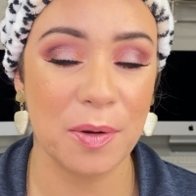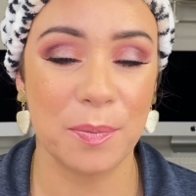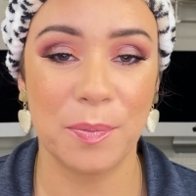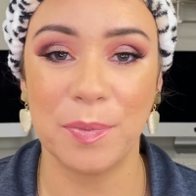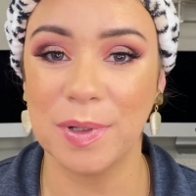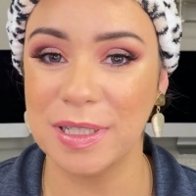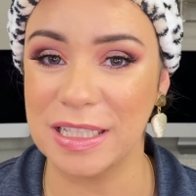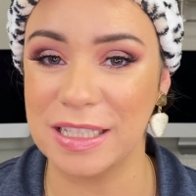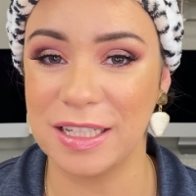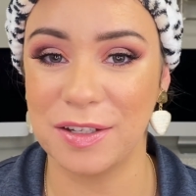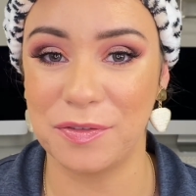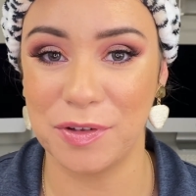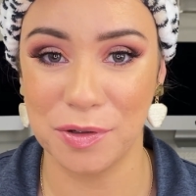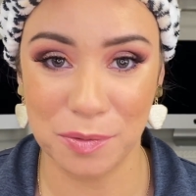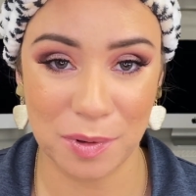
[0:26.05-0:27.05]
But if
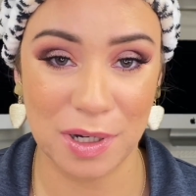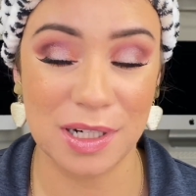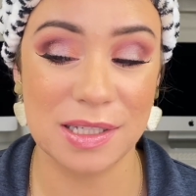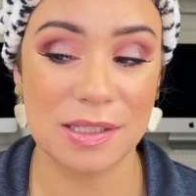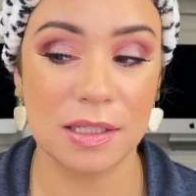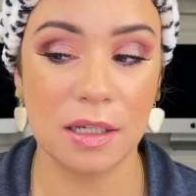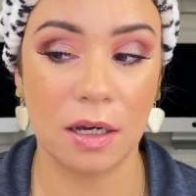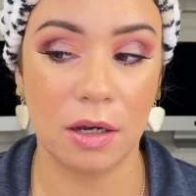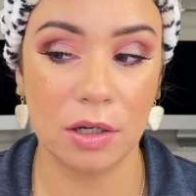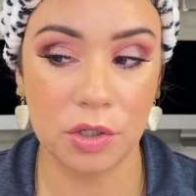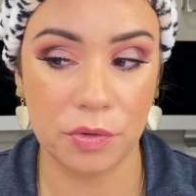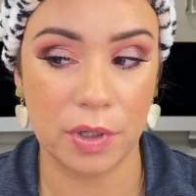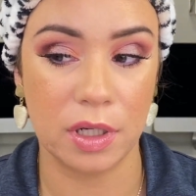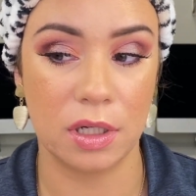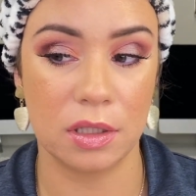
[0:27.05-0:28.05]
you want to see how I
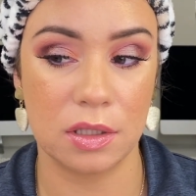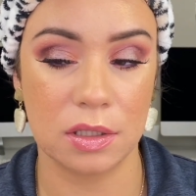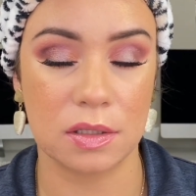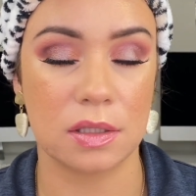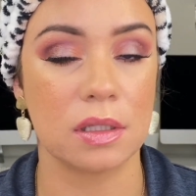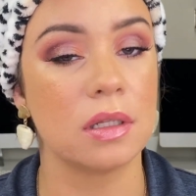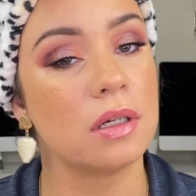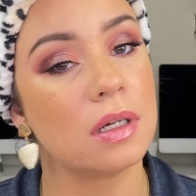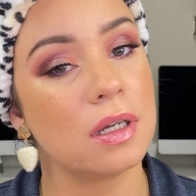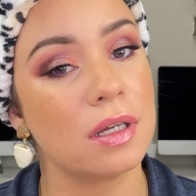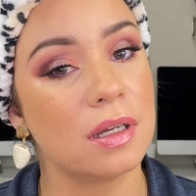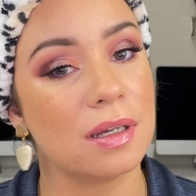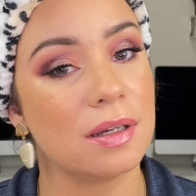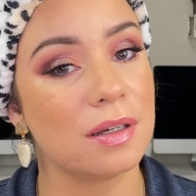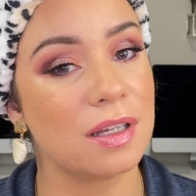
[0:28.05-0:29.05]
created this look,
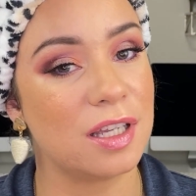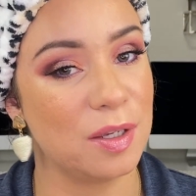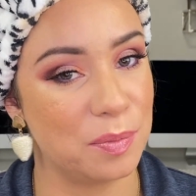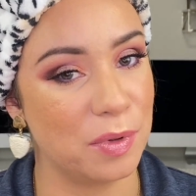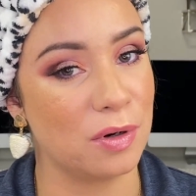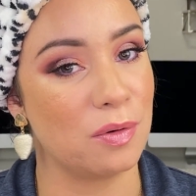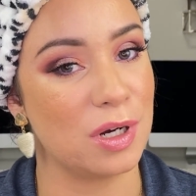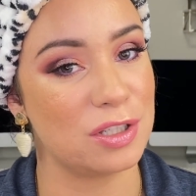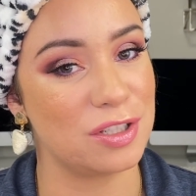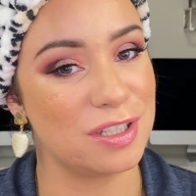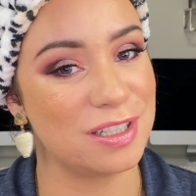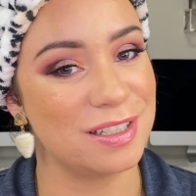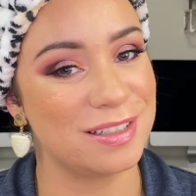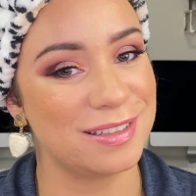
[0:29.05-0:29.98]
keep on watching.